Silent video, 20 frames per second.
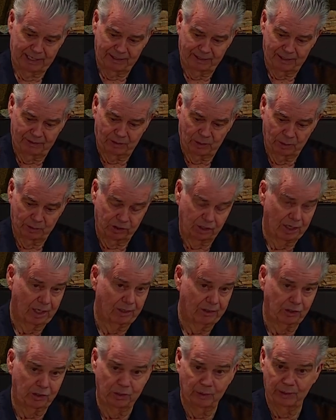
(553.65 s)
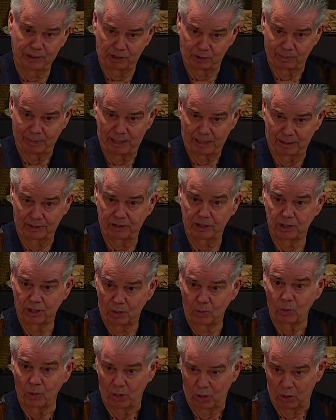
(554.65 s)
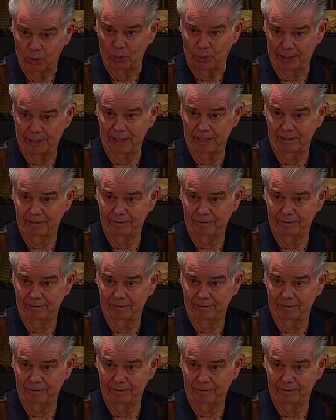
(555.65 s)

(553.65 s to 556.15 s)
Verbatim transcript: that those young Jewish males were holding.